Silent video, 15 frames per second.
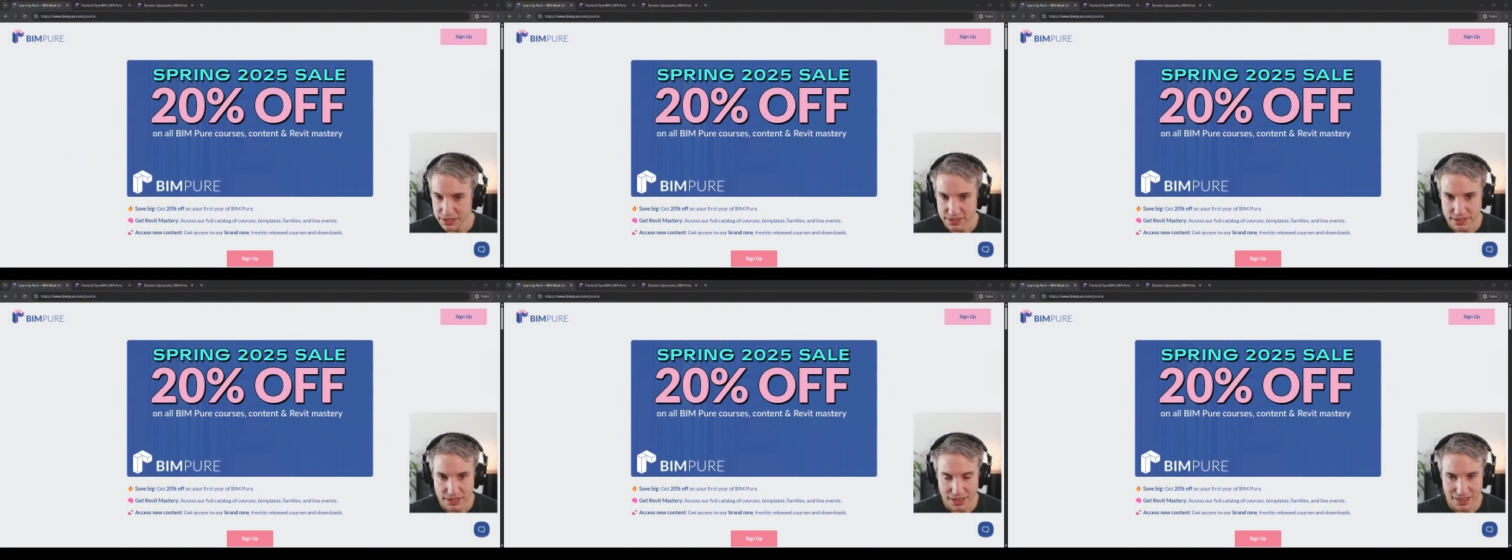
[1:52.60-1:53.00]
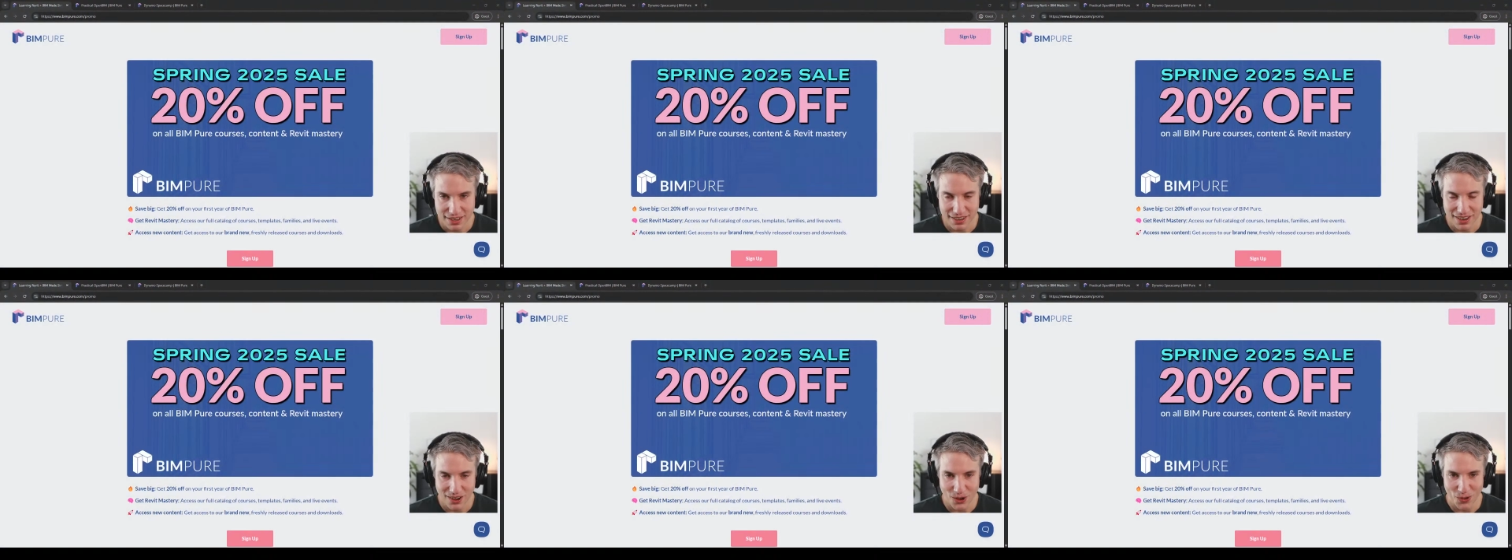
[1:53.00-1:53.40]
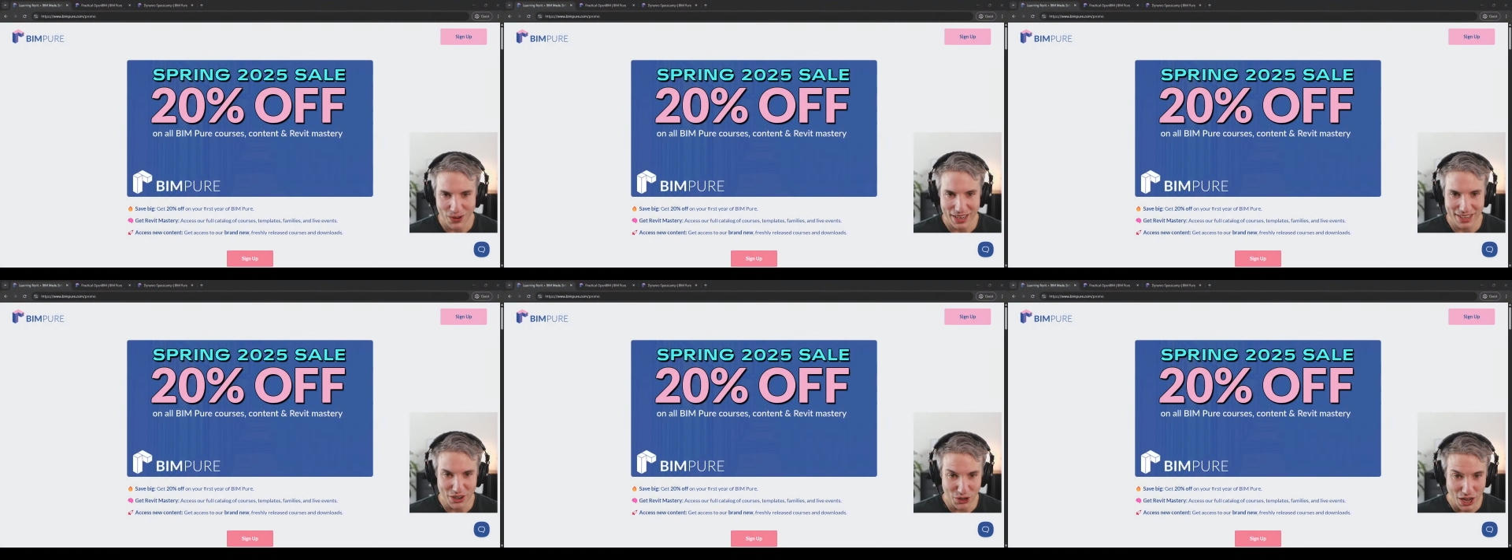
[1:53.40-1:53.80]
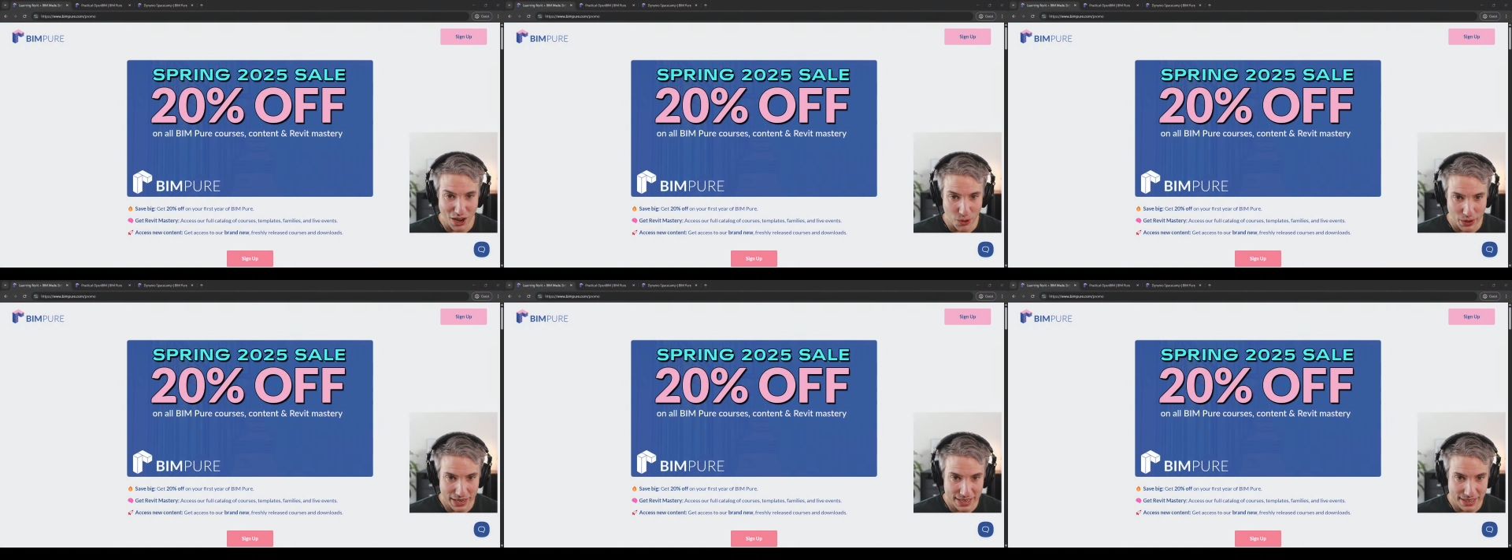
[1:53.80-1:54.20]
me a sec. Okay, there you
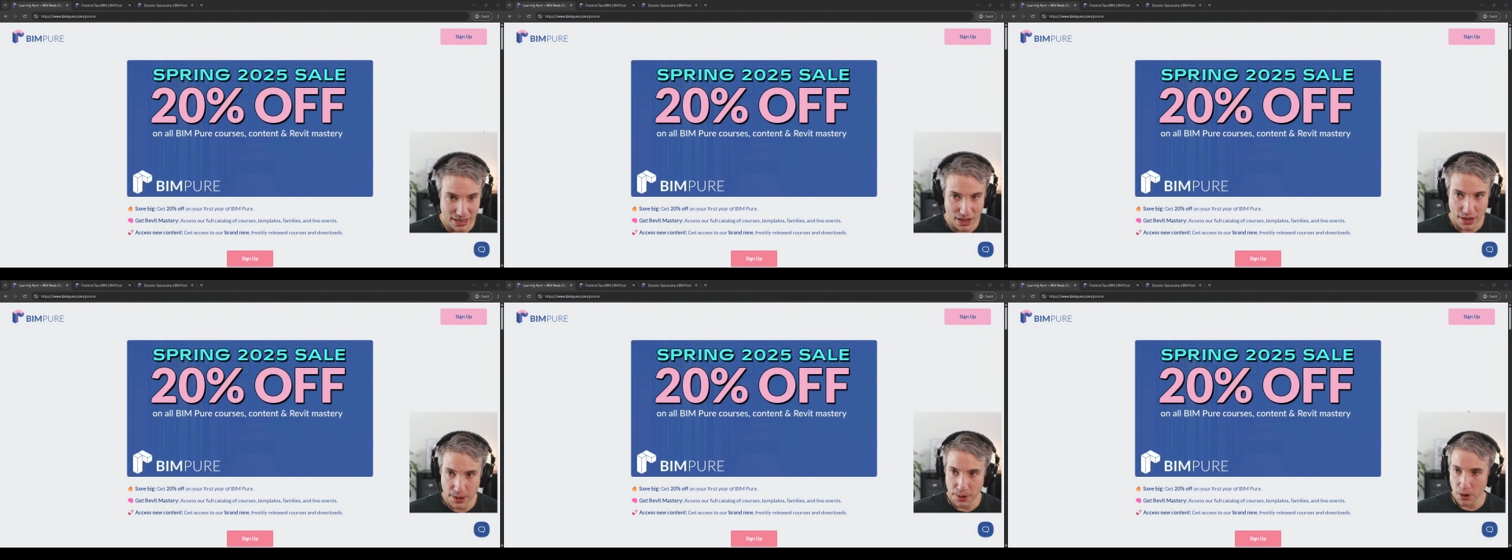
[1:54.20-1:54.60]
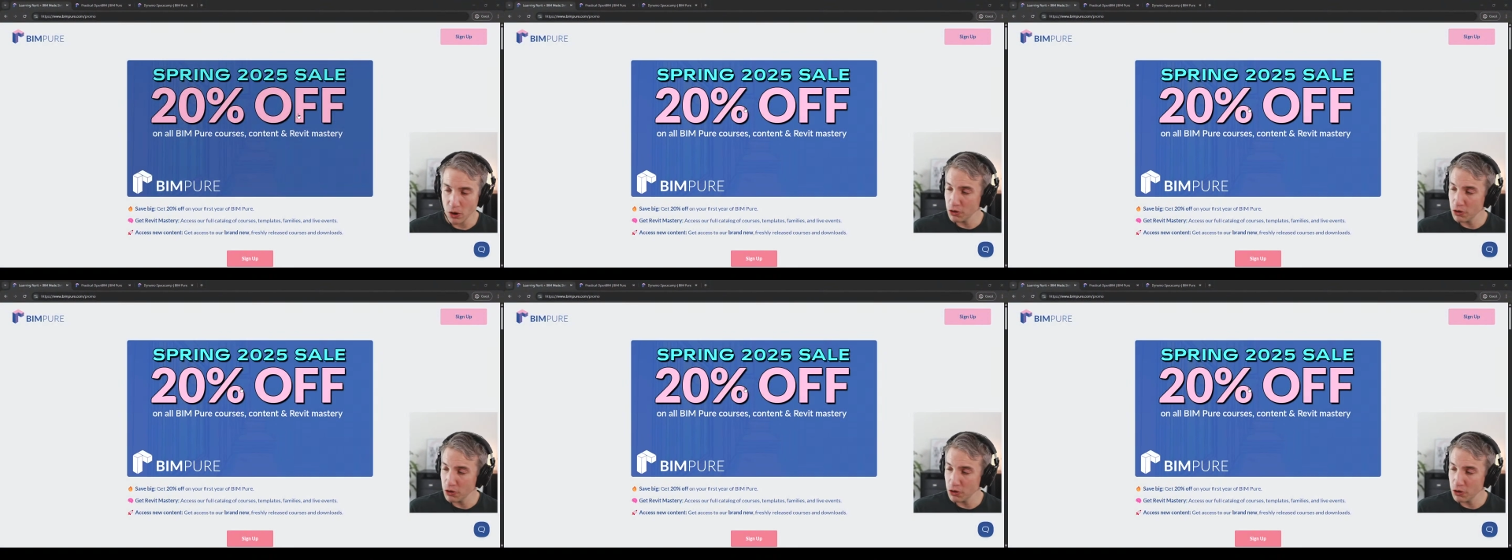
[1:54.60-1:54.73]
go. And uh,